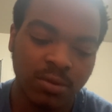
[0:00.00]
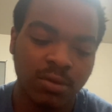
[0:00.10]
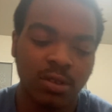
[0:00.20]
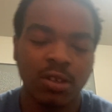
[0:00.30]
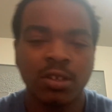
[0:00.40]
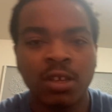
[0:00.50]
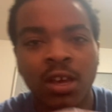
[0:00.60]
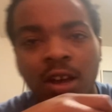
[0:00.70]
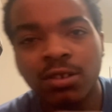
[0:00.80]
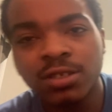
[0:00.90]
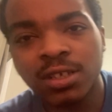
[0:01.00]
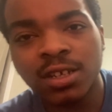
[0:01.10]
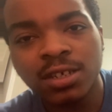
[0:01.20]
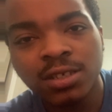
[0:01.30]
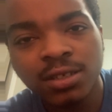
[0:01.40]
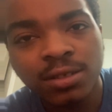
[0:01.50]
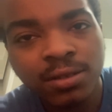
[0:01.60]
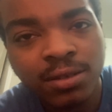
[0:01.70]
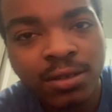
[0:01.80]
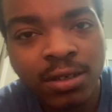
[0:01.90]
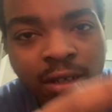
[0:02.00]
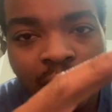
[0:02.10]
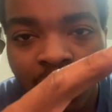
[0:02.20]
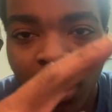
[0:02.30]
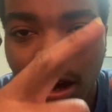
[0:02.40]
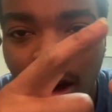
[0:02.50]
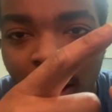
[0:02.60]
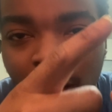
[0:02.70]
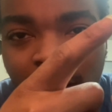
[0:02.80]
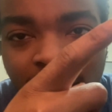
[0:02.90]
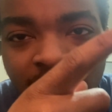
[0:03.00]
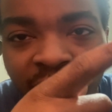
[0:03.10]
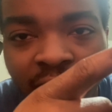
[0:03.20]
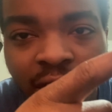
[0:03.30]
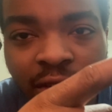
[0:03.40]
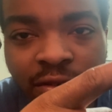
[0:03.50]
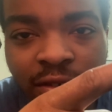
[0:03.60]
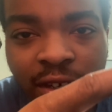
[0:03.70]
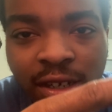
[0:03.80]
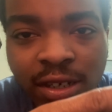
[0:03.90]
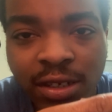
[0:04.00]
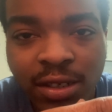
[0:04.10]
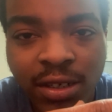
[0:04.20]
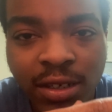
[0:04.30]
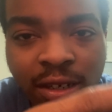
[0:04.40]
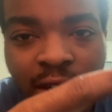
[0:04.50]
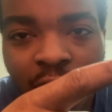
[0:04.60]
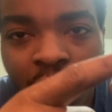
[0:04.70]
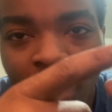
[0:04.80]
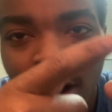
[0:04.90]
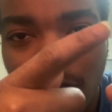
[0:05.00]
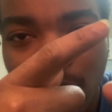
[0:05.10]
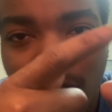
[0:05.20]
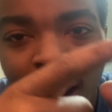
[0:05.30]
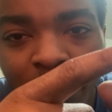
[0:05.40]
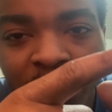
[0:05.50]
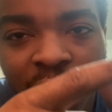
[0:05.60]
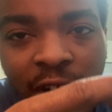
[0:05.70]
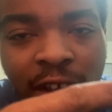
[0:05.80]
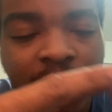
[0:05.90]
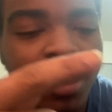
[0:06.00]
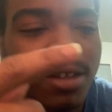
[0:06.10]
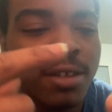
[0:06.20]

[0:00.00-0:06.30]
Look, y'all see this? All these videos right here, all copyrighted.